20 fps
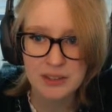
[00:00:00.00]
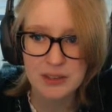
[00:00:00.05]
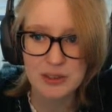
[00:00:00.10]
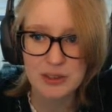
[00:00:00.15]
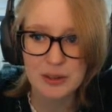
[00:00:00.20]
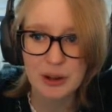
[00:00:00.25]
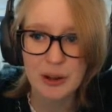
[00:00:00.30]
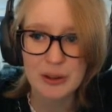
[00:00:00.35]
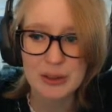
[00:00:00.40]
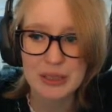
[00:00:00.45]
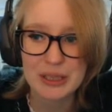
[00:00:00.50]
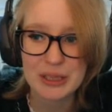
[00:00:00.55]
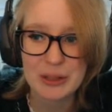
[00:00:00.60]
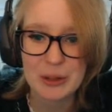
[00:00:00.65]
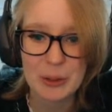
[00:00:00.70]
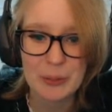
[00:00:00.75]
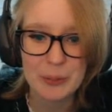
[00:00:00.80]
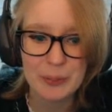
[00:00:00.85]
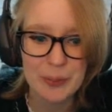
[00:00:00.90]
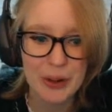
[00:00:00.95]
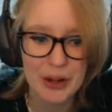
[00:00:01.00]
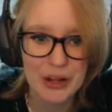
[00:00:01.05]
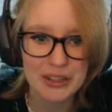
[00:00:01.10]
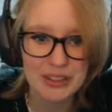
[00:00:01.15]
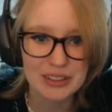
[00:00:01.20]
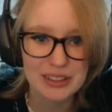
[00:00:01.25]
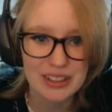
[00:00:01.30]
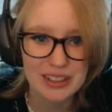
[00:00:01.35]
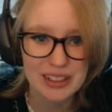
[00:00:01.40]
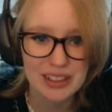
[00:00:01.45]
Gross in your butt.
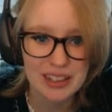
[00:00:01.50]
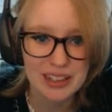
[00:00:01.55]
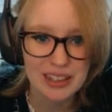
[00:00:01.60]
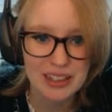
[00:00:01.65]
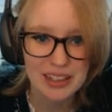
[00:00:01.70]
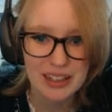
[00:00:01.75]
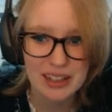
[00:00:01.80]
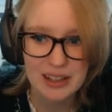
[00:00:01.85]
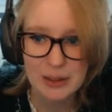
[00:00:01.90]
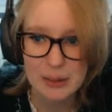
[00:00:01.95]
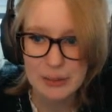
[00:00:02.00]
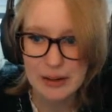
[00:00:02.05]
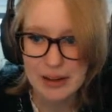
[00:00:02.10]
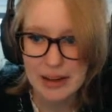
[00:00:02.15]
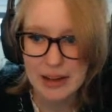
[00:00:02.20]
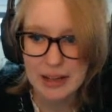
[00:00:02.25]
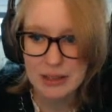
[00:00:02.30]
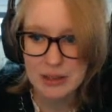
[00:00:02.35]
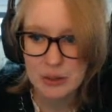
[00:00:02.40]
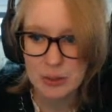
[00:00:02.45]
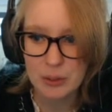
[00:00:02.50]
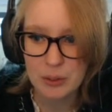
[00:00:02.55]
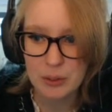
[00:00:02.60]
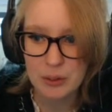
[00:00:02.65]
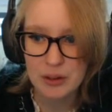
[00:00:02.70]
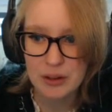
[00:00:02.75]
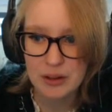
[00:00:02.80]
An asshole.